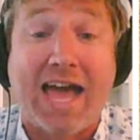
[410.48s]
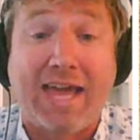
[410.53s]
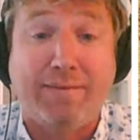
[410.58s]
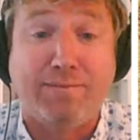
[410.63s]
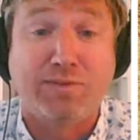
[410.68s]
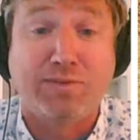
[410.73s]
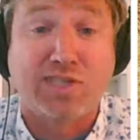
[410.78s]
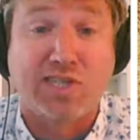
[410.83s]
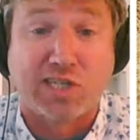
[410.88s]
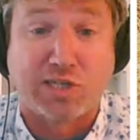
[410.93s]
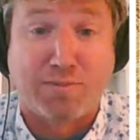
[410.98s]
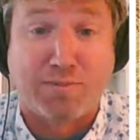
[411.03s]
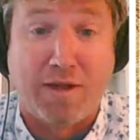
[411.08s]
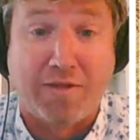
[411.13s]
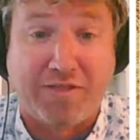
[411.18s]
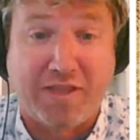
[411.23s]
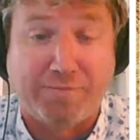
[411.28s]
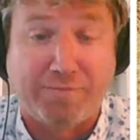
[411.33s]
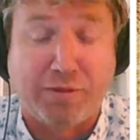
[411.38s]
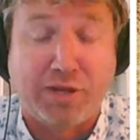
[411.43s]
times this
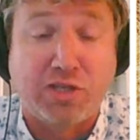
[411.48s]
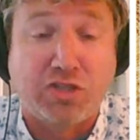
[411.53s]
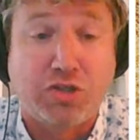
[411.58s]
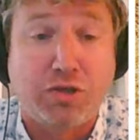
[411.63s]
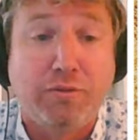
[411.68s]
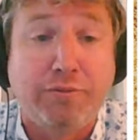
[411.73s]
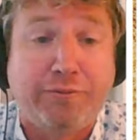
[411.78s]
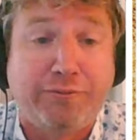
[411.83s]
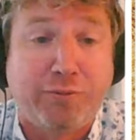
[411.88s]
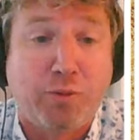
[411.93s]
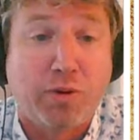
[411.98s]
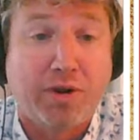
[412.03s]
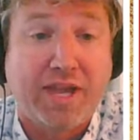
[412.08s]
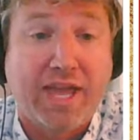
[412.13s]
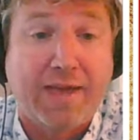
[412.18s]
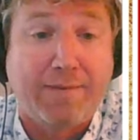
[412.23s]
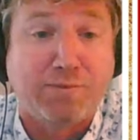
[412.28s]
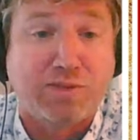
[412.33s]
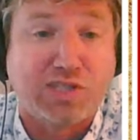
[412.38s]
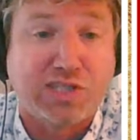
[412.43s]
month. They played two four
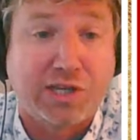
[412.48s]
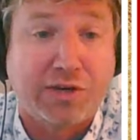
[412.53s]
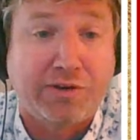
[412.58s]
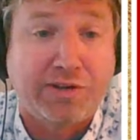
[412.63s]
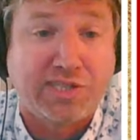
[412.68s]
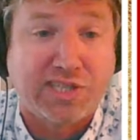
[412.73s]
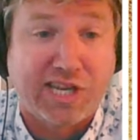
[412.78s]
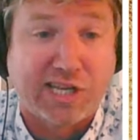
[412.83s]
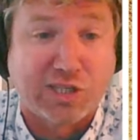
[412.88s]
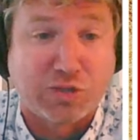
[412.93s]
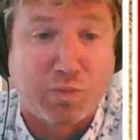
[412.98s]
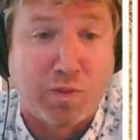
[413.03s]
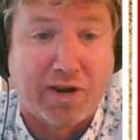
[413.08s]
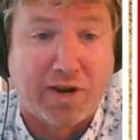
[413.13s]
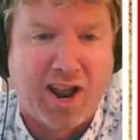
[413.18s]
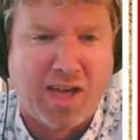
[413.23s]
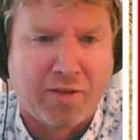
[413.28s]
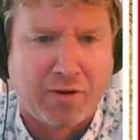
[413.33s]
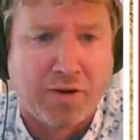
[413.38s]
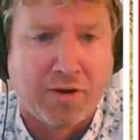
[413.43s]
game series against
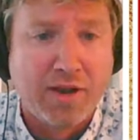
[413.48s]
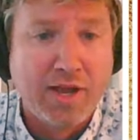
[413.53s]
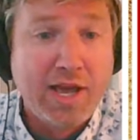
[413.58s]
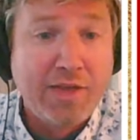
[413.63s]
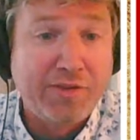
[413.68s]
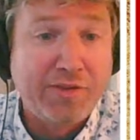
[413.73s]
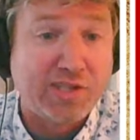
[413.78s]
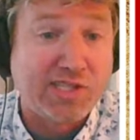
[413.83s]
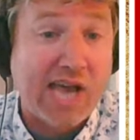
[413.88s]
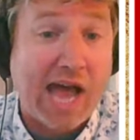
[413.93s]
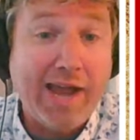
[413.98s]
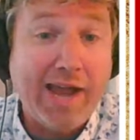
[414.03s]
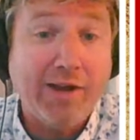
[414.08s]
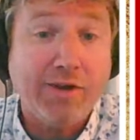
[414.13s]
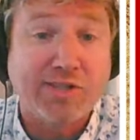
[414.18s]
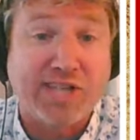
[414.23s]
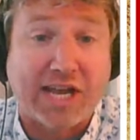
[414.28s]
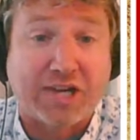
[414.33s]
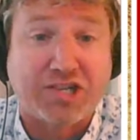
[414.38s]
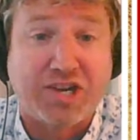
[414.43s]
one another. The
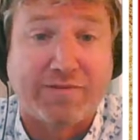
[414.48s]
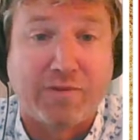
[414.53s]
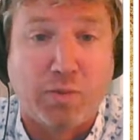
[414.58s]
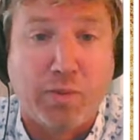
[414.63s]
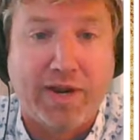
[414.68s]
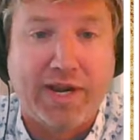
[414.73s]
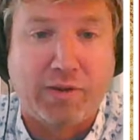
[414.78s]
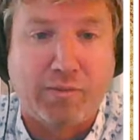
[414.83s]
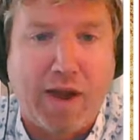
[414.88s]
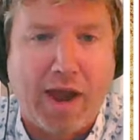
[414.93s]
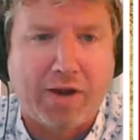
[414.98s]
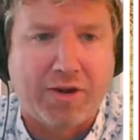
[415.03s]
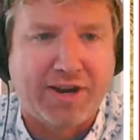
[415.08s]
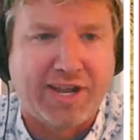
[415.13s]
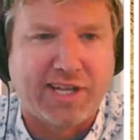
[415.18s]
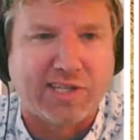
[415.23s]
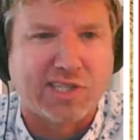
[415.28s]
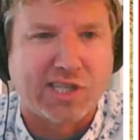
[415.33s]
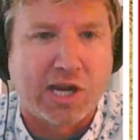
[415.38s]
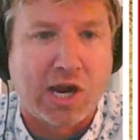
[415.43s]
Tigers actually have a winning
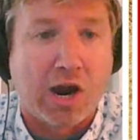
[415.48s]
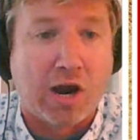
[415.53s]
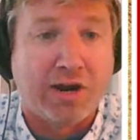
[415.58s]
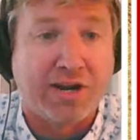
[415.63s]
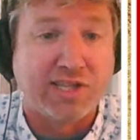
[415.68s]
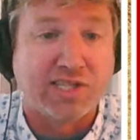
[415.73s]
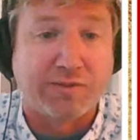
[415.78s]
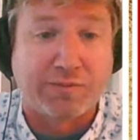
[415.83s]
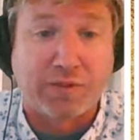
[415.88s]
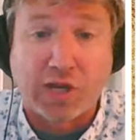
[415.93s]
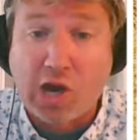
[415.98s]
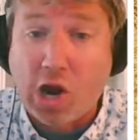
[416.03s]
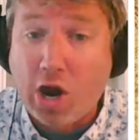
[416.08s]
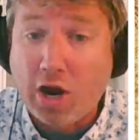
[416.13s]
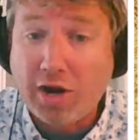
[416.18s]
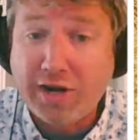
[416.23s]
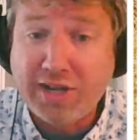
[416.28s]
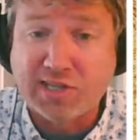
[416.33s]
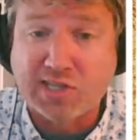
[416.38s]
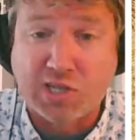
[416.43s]
record against the Guardians. If the
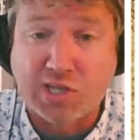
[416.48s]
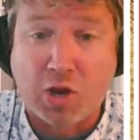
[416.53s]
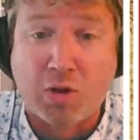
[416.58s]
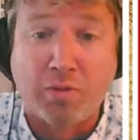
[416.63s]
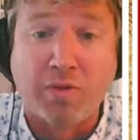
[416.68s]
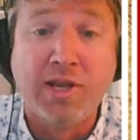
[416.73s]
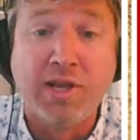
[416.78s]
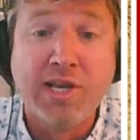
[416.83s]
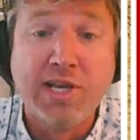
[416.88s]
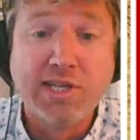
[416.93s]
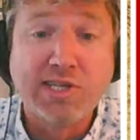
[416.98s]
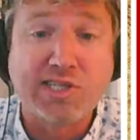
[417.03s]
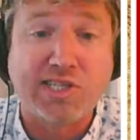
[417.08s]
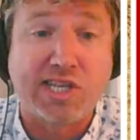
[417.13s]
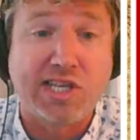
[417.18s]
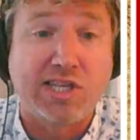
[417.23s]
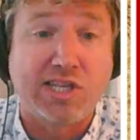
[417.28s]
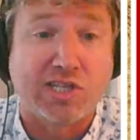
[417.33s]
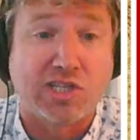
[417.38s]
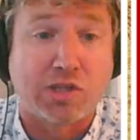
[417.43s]
Guardians don't
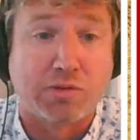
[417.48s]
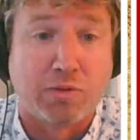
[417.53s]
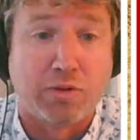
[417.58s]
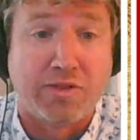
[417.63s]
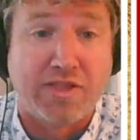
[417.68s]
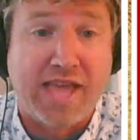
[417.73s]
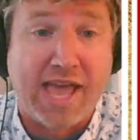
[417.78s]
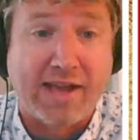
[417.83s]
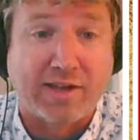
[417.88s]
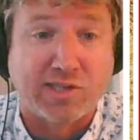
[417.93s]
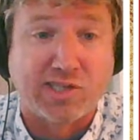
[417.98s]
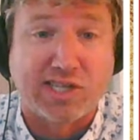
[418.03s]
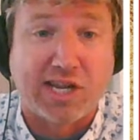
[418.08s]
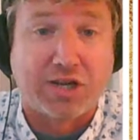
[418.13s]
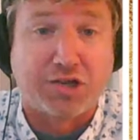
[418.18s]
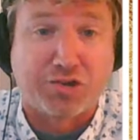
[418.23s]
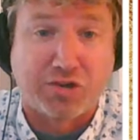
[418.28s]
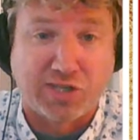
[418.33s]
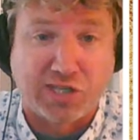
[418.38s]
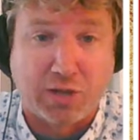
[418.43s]
see this through in the AL
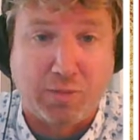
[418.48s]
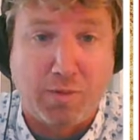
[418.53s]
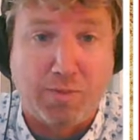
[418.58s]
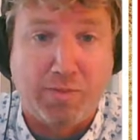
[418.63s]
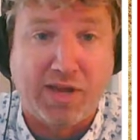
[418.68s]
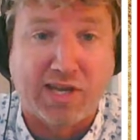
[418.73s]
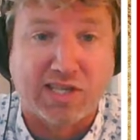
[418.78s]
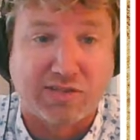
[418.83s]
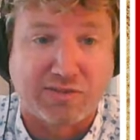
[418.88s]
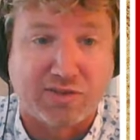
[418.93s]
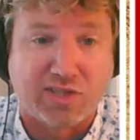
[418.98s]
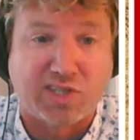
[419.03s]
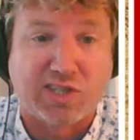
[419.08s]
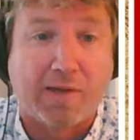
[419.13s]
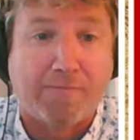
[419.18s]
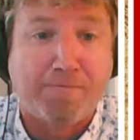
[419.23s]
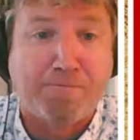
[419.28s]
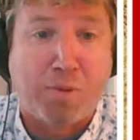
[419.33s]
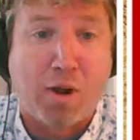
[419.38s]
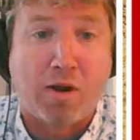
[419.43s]
Central, it's going to be because of a
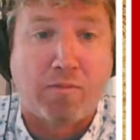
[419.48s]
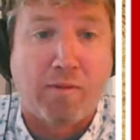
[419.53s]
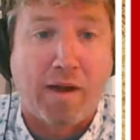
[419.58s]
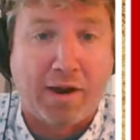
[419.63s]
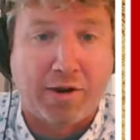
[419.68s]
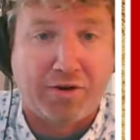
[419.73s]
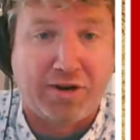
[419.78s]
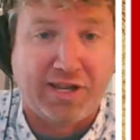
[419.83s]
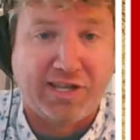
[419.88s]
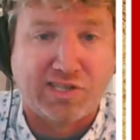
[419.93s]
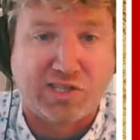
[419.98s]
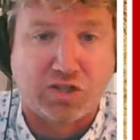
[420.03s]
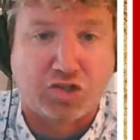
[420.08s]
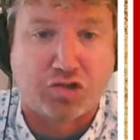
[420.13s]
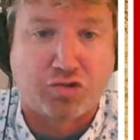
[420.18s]
subpar record against